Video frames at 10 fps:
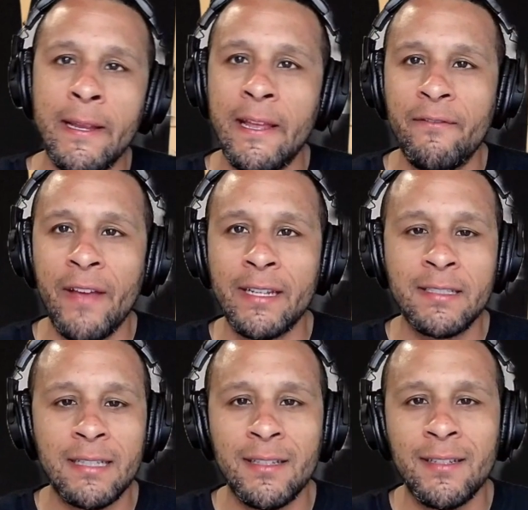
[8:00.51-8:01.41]

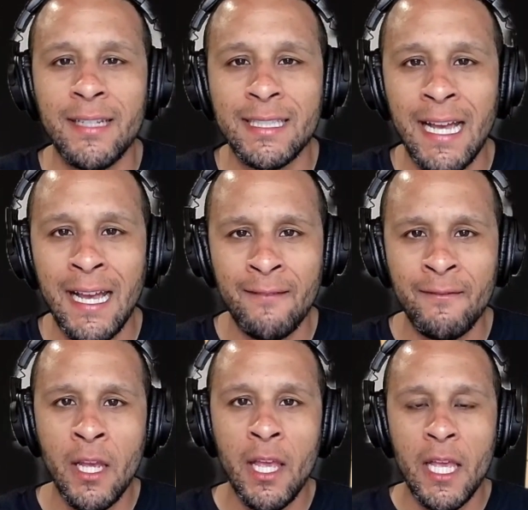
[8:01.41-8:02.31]
advantage that the Knicks have,
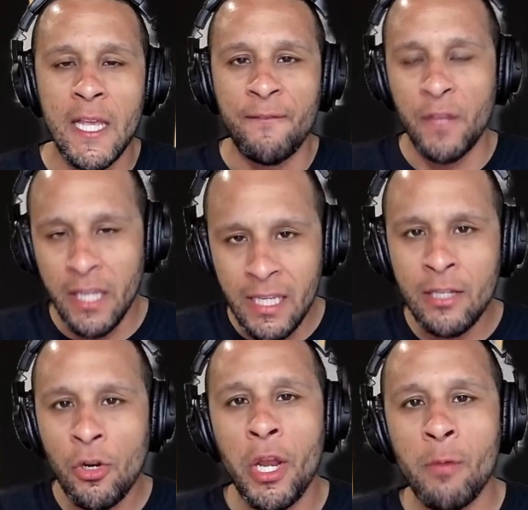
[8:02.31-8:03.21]
if the Heat
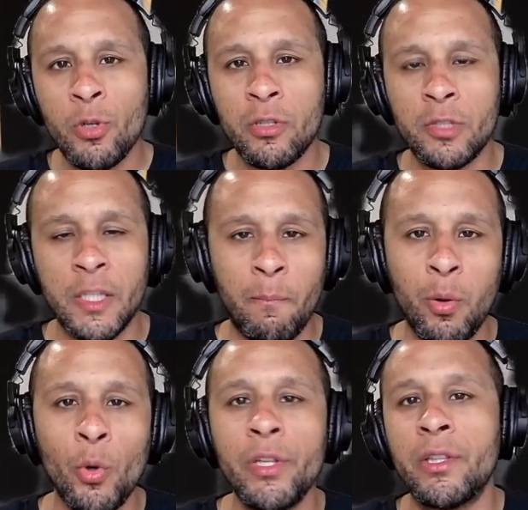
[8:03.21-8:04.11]
are able to
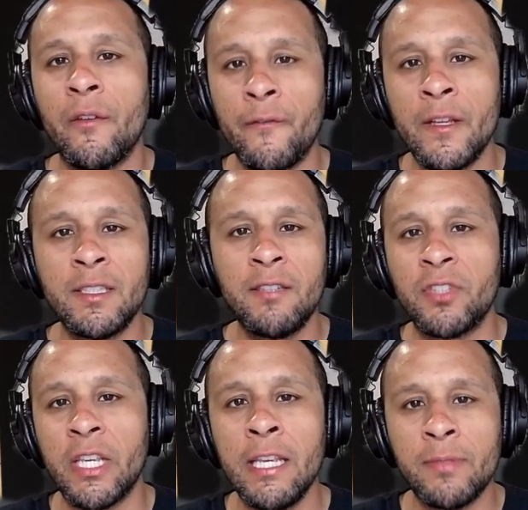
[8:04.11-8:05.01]
deploy the defensive
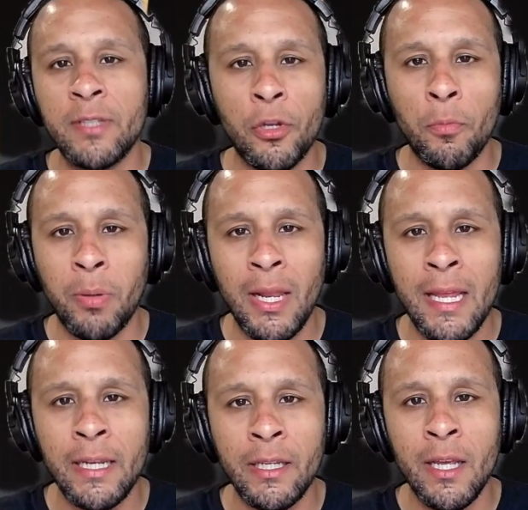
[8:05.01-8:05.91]
schemes and their
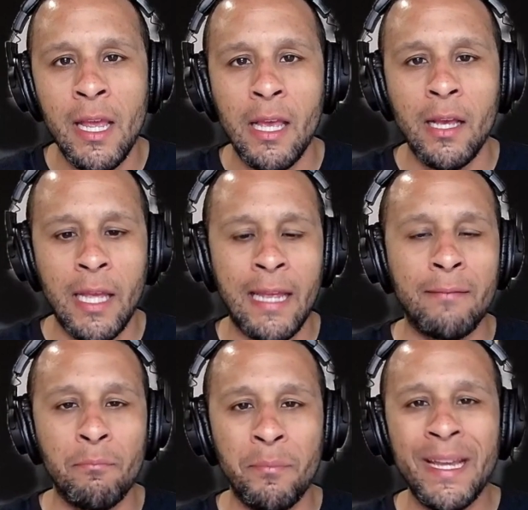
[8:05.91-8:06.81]
planning
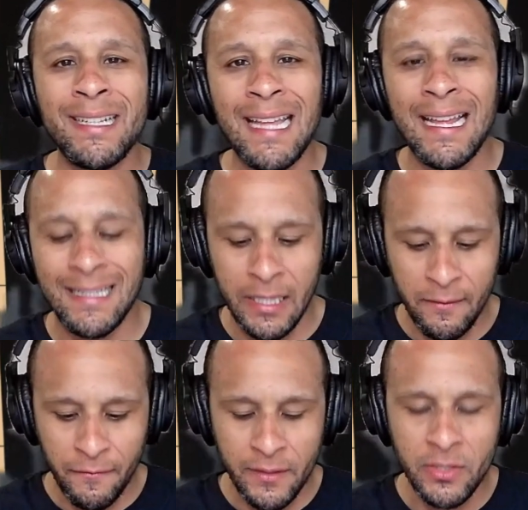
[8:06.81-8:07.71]
and make that
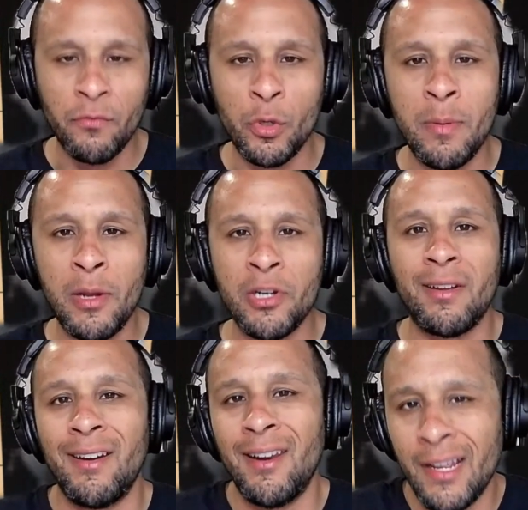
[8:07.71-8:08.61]
defensive rebound a
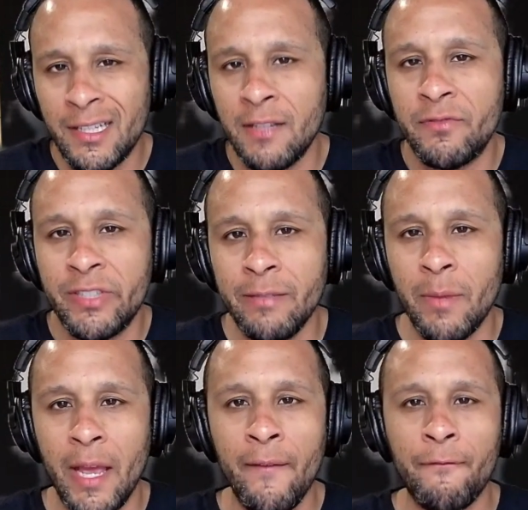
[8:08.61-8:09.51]
collective team
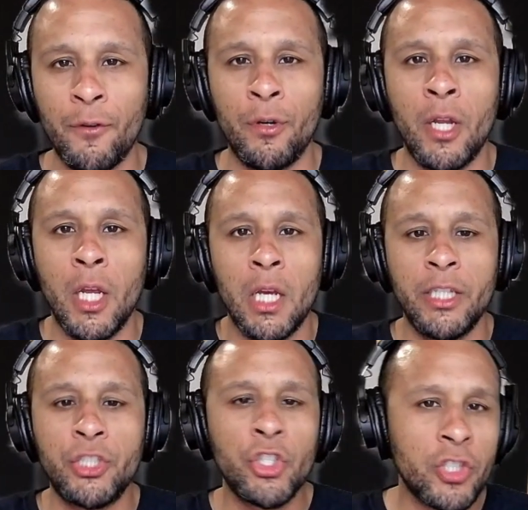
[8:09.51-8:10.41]
effort,
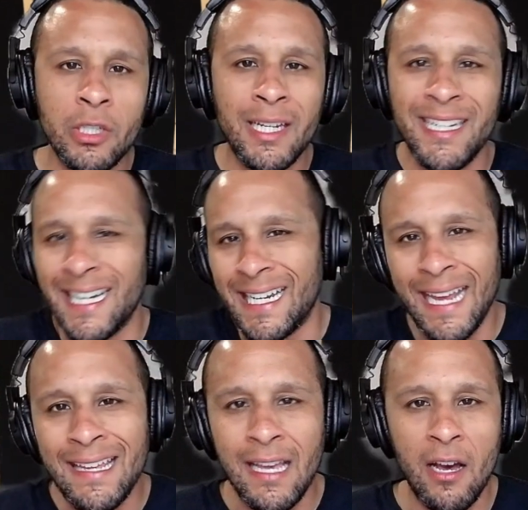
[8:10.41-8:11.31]
it's just going to
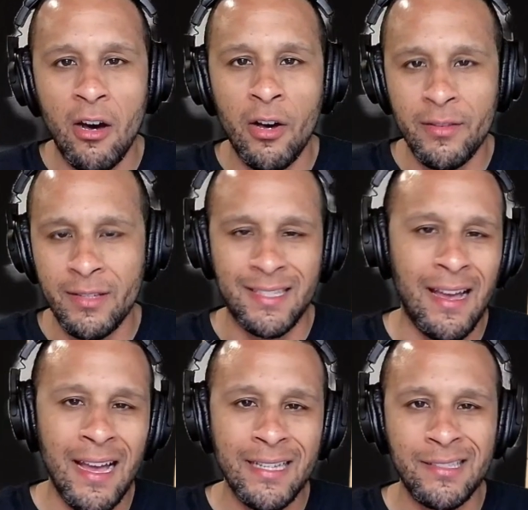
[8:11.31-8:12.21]
negate all the
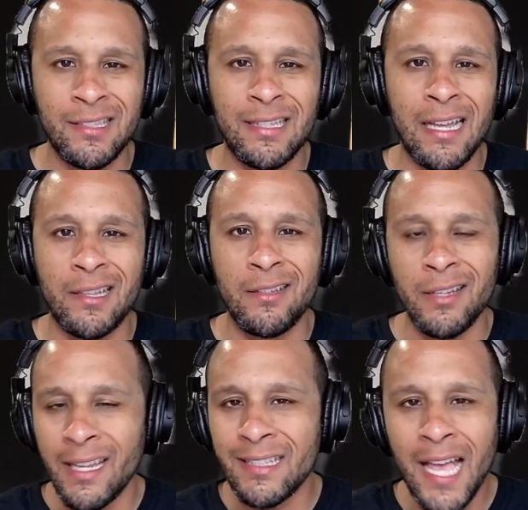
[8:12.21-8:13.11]
size that the
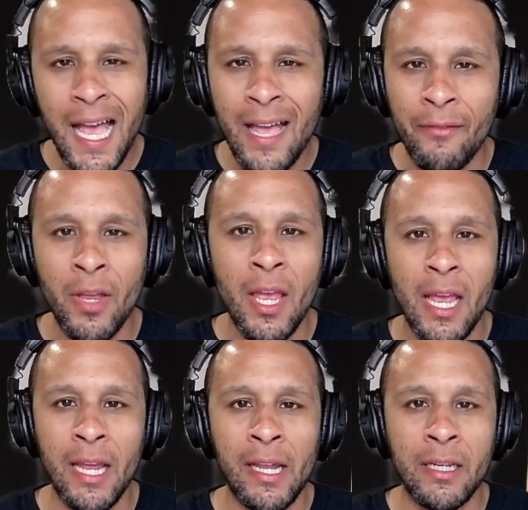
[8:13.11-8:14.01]
Knicks have.
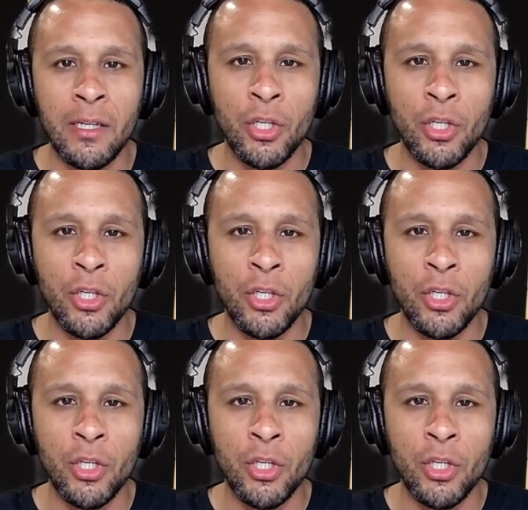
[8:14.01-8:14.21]
And,